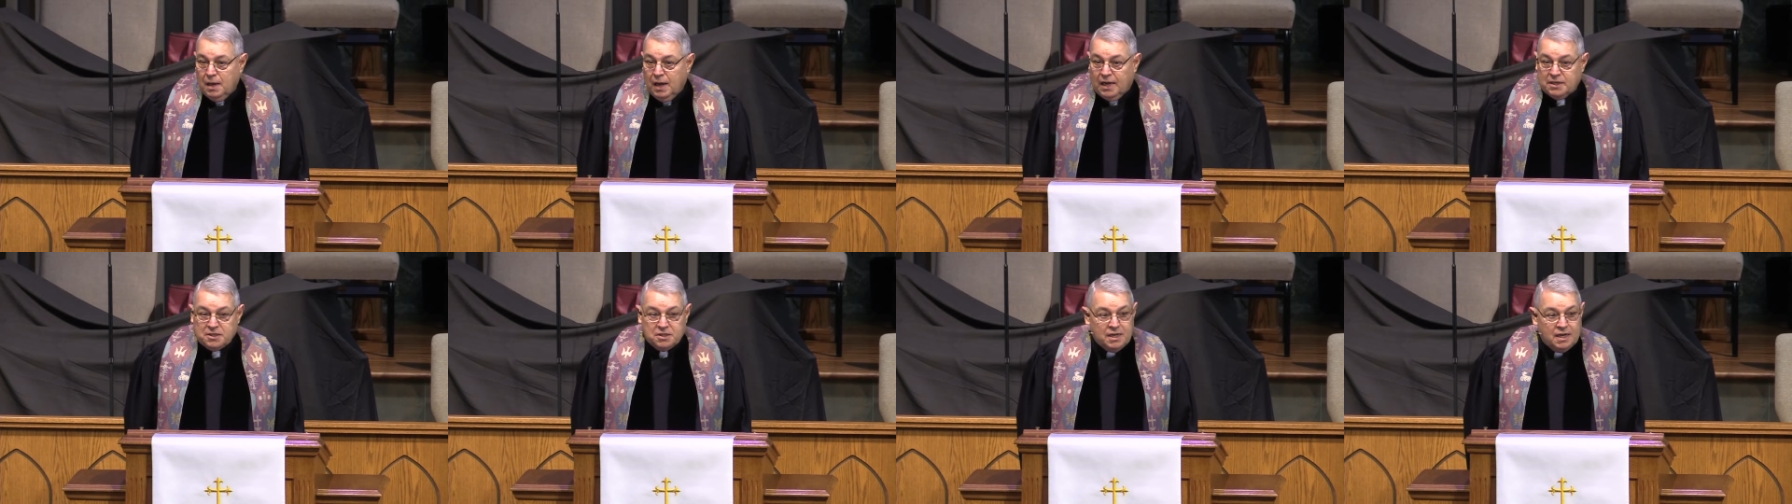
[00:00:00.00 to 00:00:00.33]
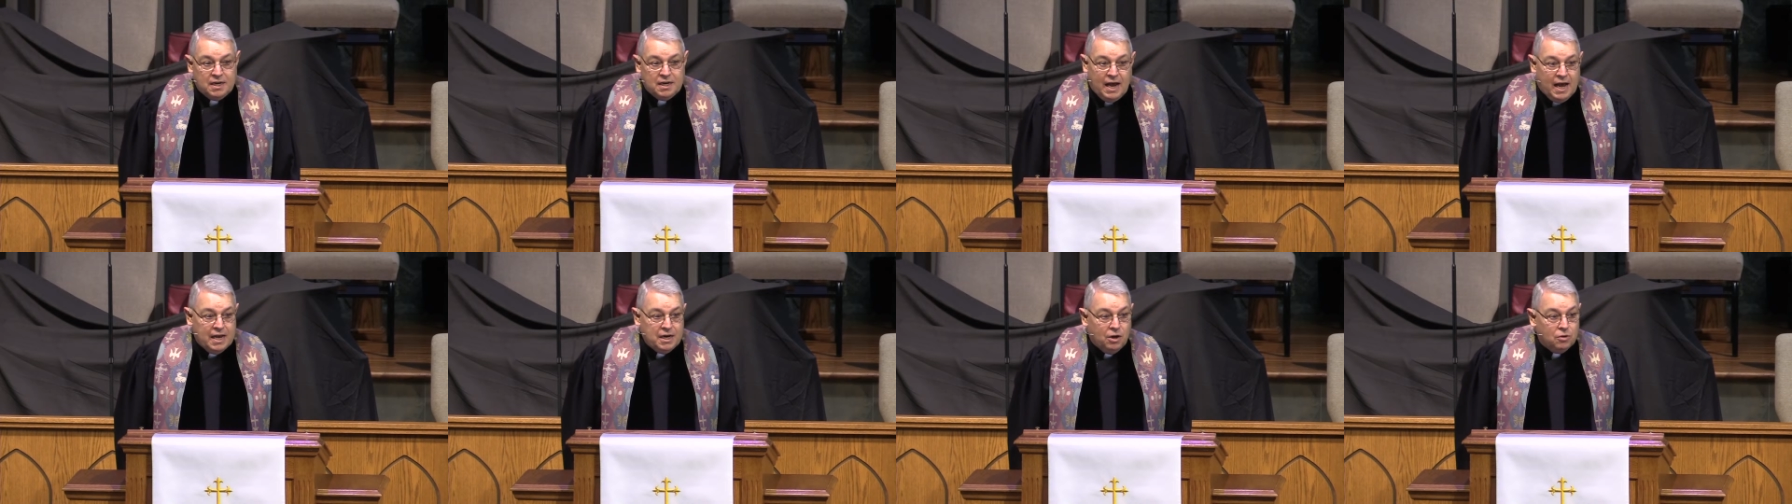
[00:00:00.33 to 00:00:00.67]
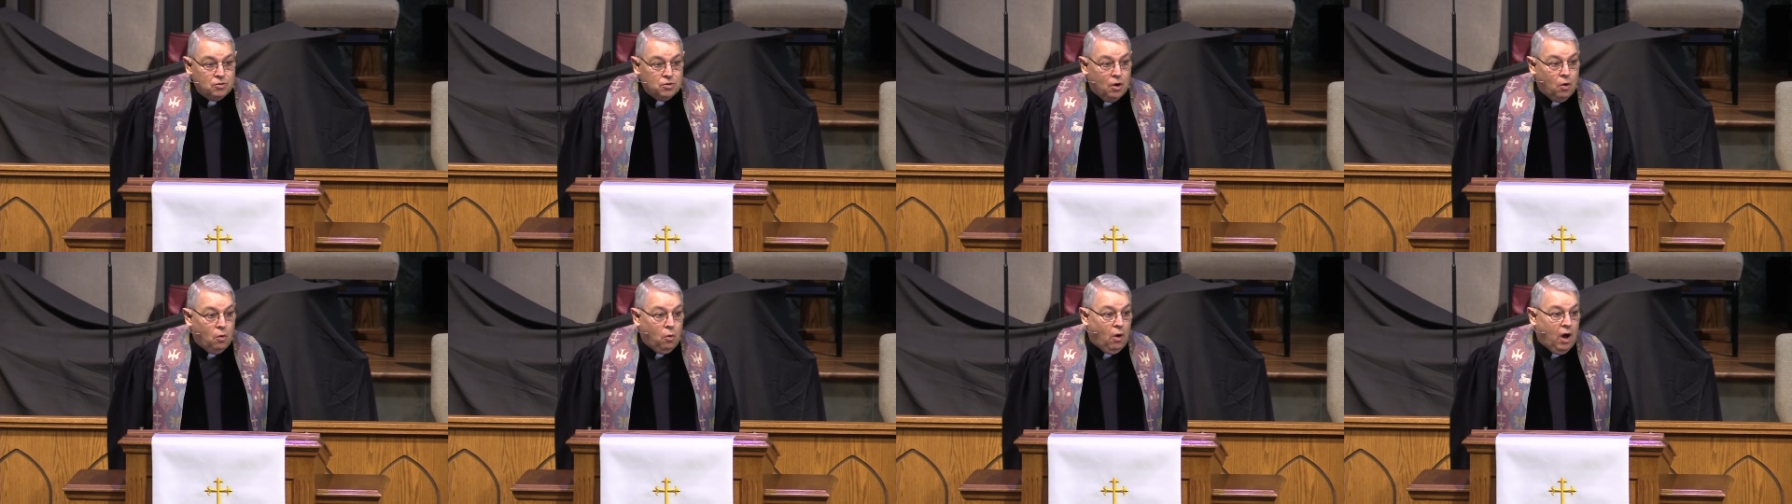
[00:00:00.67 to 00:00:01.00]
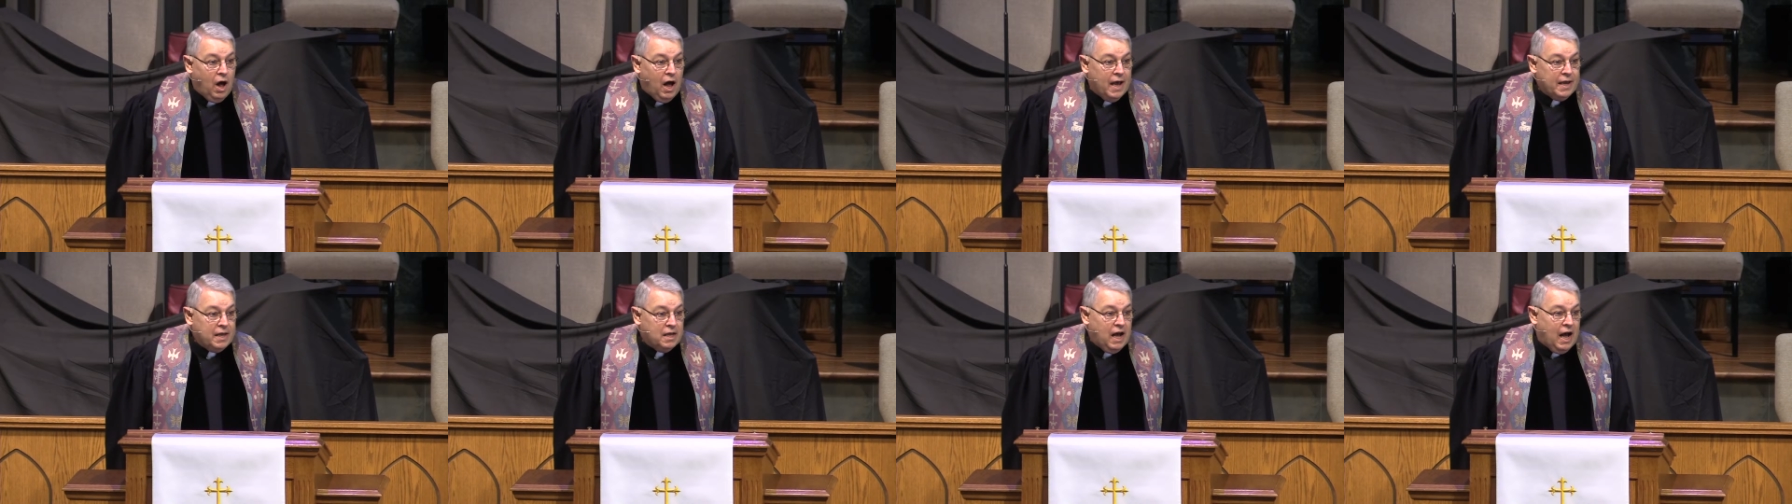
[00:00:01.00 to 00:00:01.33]
I said, I don't know
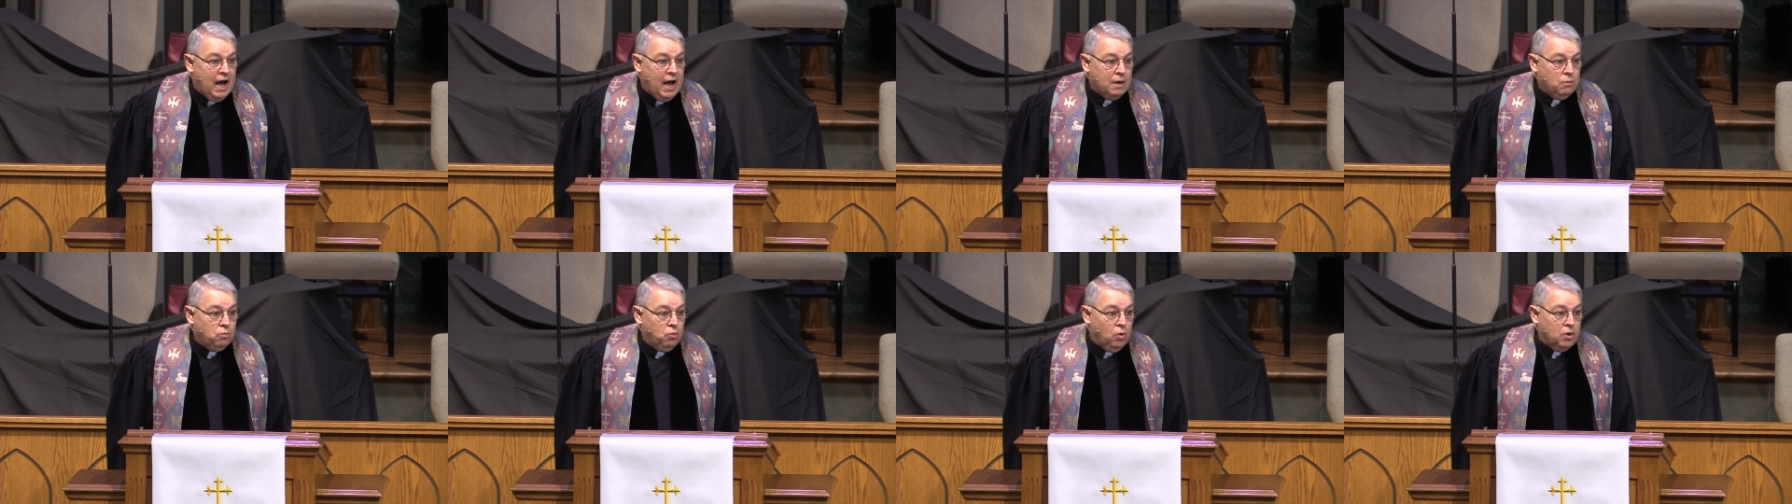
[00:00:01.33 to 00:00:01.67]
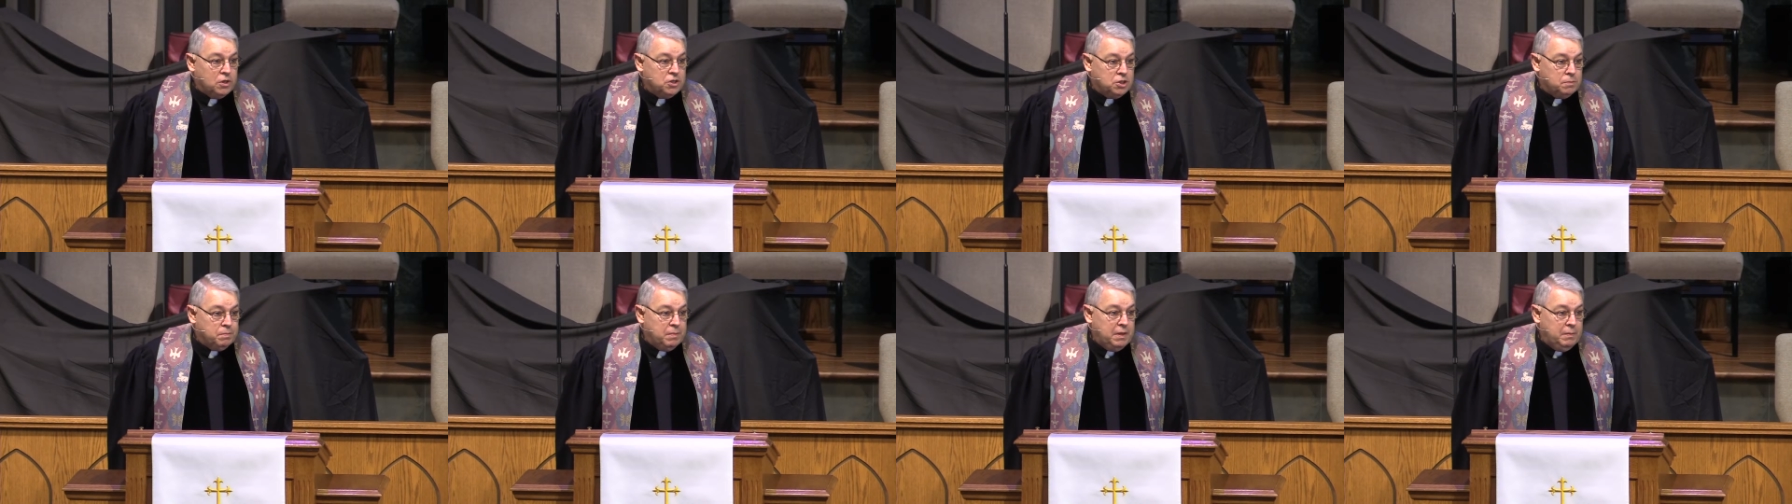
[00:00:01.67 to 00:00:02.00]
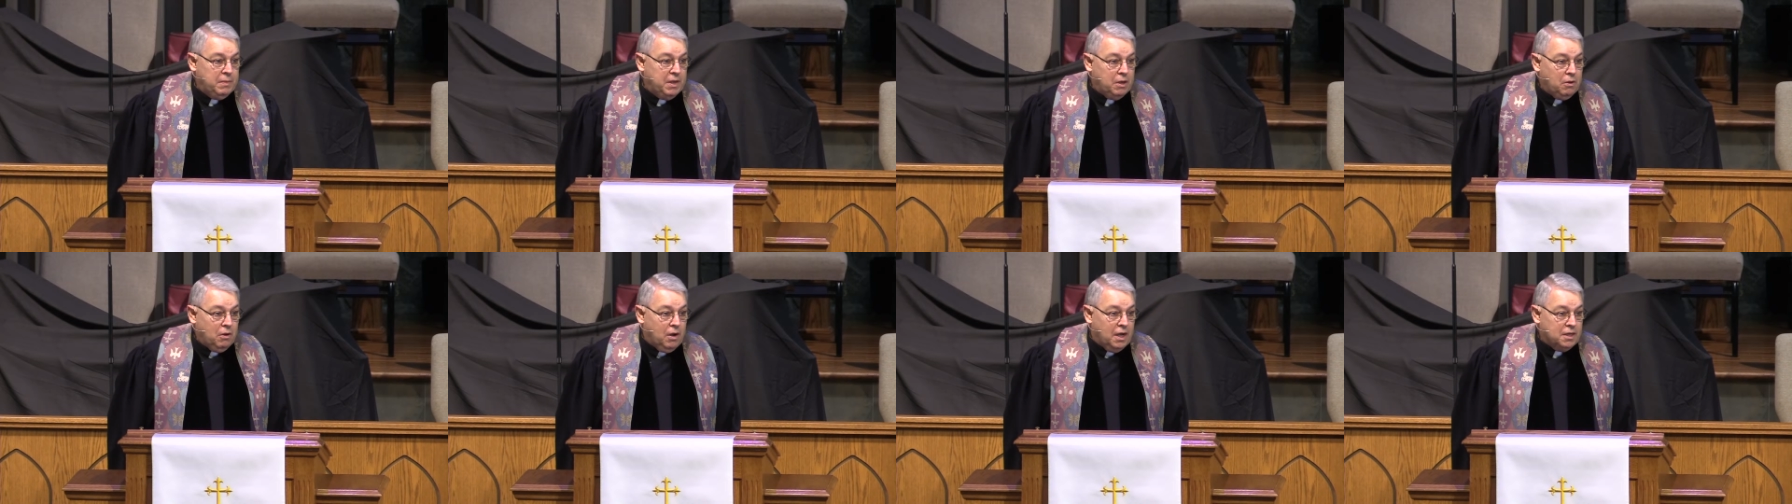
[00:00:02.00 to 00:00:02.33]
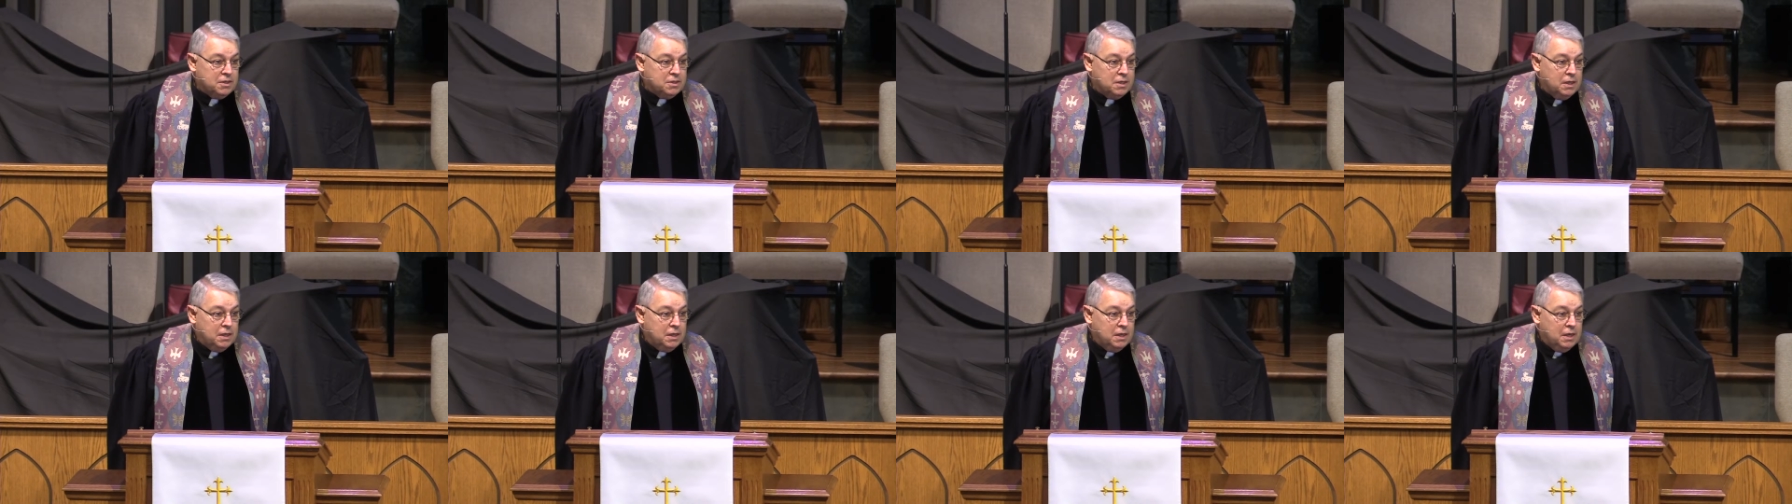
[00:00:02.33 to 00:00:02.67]
why God wants me
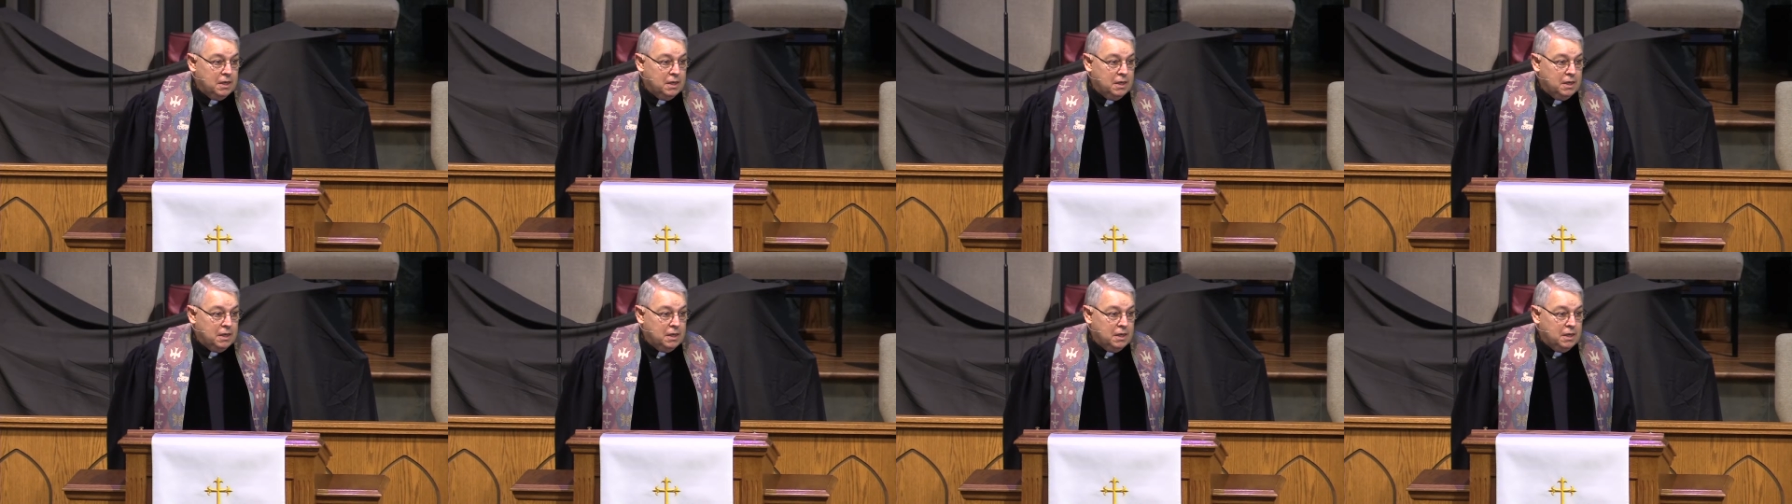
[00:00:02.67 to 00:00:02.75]
because